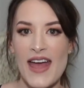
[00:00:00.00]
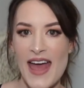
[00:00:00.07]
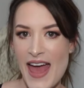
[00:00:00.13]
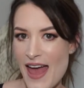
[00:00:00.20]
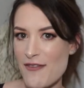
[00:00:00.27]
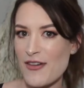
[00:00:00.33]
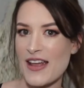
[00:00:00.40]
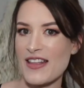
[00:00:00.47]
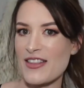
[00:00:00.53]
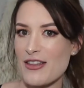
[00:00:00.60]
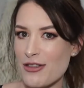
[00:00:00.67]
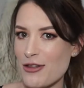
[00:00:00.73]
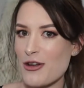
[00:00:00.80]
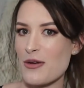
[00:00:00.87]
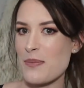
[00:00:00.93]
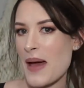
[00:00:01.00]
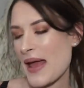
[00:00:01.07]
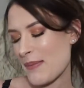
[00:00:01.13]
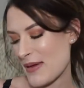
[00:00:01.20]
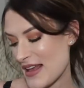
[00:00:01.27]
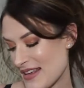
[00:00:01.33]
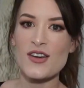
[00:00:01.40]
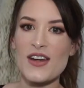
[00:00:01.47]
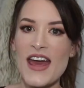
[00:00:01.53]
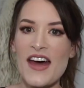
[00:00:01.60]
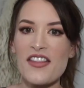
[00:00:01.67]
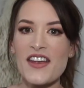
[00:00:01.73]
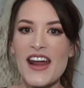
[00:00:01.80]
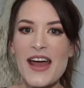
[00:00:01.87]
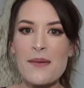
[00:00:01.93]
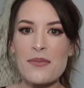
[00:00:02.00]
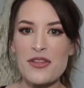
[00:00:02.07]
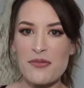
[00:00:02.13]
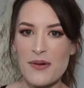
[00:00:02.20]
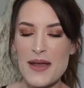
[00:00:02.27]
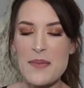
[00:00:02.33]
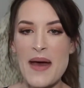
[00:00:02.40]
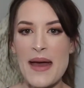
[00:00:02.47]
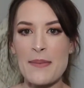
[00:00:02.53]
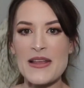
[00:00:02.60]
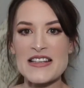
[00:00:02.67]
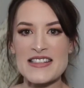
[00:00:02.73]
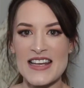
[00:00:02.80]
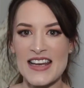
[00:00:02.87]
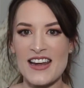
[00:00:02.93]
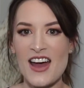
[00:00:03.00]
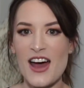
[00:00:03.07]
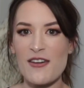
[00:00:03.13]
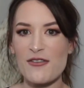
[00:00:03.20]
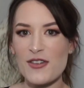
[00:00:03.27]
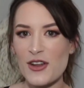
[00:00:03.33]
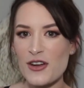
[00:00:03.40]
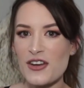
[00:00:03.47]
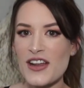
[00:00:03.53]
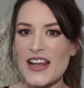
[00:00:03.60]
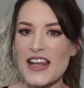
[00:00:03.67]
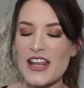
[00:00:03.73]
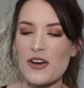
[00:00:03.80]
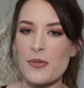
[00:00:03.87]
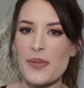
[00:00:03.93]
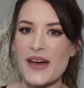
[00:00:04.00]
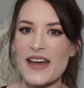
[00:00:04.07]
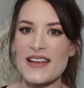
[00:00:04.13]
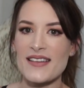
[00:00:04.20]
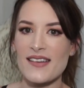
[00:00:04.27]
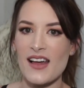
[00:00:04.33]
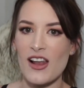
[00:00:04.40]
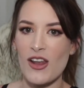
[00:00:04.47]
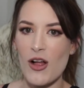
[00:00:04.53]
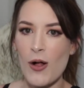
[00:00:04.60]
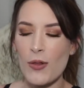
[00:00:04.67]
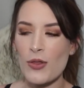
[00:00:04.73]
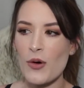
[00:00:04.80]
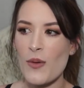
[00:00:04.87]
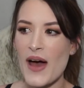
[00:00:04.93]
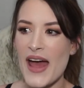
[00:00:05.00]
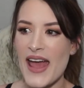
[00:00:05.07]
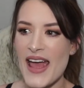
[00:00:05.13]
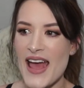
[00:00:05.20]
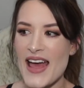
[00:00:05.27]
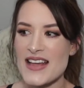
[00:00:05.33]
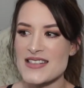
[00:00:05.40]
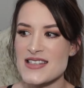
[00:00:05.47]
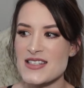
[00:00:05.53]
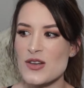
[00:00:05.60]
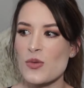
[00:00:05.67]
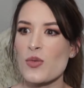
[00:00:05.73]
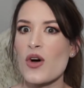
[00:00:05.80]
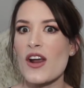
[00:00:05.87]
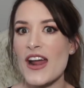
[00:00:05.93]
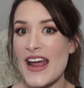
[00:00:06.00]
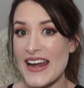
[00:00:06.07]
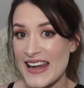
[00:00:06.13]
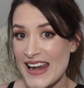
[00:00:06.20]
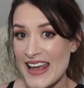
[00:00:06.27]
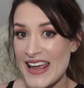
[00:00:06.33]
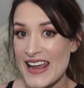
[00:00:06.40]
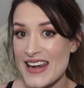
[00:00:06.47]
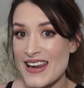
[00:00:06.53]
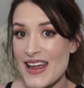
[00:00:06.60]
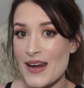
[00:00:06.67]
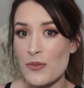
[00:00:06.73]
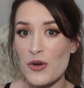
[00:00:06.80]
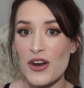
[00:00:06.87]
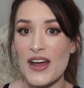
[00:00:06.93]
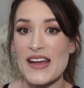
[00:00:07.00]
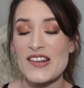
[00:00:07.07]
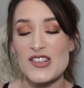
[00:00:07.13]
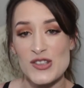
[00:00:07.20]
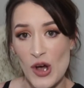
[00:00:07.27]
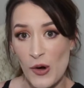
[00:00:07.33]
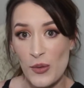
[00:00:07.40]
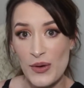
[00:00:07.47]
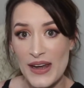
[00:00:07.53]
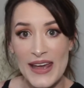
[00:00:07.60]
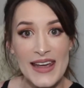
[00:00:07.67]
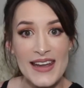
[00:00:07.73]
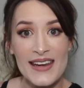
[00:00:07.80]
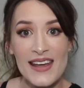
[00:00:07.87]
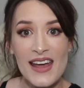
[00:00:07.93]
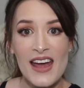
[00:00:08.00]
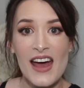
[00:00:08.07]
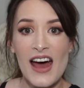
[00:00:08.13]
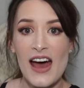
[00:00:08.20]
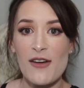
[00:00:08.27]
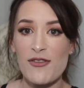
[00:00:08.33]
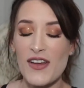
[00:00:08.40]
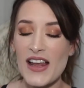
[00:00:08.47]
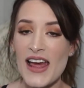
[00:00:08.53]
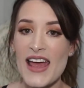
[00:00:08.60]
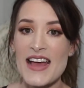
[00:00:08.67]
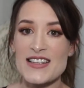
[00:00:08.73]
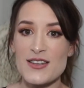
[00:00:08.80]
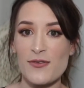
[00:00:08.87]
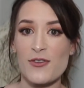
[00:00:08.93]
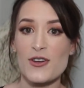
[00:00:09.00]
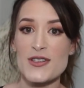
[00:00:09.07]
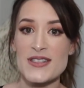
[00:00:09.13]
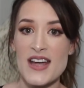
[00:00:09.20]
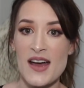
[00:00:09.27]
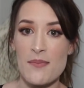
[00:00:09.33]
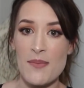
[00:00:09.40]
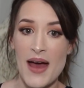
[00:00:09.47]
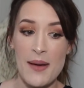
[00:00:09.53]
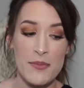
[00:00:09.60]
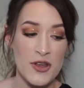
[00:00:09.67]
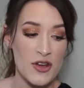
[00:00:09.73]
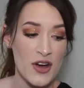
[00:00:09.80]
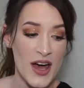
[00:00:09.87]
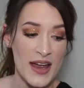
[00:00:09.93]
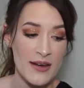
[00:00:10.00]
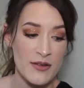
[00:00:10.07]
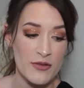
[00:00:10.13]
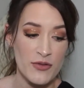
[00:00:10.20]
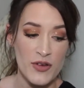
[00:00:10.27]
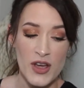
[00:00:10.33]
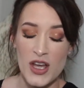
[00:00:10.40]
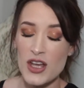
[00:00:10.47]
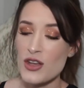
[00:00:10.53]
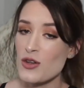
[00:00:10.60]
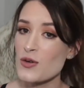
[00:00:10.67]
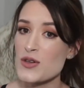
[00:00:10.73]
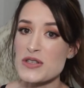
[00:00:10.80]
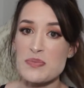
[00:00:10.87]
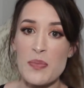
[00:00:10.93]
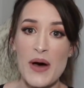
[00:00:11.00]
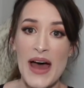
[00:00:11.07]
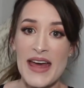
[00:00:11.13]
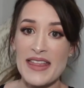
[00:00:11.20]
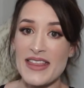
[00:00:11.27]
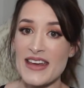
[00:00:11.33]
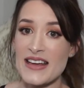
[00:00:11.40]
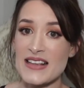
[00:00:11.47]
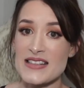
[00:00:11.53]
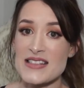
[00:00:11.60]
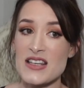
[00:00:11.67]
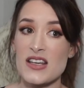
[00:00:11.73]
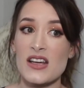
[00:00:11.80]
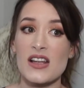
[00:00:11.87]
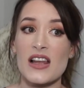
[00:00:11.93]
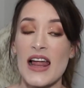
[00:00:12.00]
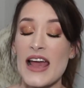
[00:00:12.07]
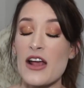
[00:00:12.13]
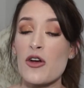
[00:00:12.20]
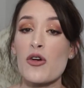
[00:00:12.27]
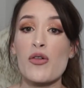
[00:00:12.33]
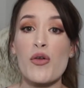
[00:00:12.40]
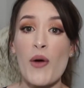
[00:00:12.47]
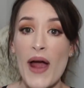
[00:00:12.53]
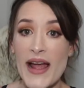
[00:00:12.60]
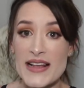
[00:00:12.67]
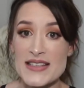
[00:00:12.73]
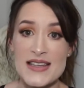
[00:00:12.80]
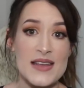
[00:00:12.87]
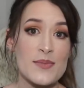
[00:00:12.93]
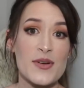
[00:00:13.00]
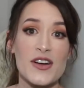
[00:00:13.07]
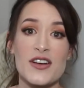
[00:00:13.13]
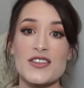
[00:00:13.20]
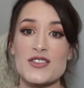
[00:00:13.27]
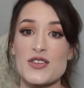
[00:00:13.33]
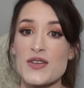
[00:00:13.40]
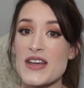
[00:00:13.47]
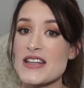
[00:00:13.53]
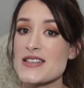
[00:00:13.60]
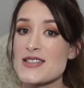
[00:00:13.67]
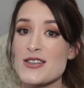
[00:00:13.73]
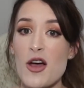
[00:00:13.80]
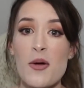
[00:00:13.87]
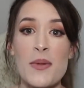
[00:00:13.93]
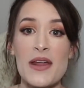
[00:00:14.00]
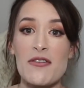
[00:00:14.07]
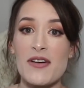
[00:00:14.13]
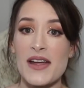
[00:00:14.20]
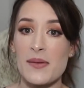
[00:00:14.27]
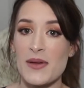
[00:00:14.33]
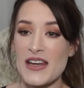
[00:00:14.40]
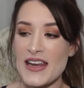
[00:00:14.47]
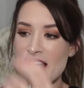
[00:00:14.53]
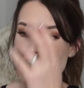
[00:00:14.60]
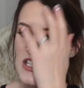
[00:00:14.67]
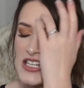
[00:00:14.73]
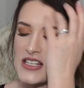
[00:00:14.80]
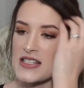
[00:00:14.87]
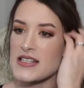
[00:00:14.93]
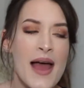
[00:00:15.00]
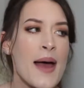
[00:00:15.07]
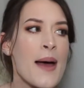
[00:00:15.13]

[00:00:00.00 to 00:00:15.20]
having the 3rd baby. Now that I am 3 babies in, I've learnt a little bit along the way as to what I need and what I don't need. I feel like as a first time mum, you just buy things like crazy because you get so many recommendations.